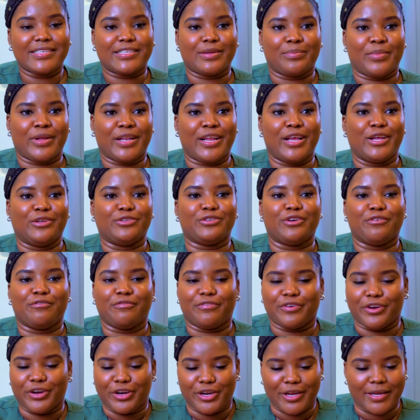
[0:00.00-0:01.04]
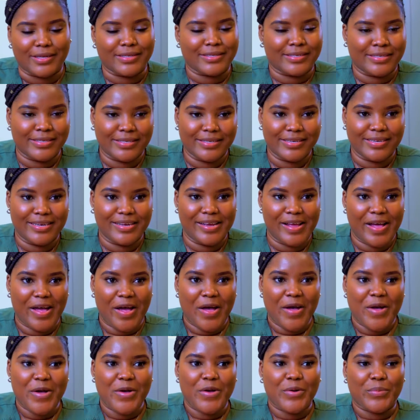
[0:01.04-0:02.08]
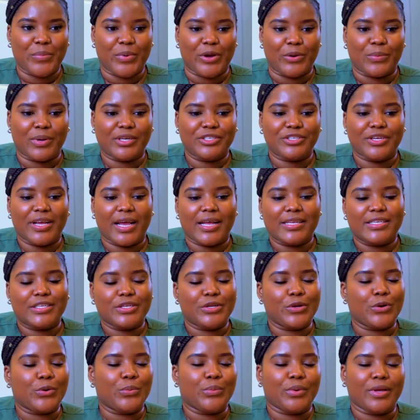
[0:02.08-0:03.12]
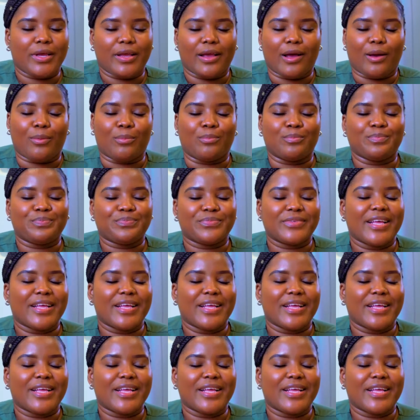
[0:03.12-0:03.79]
as a bit introverted, but once you get to know me, I'm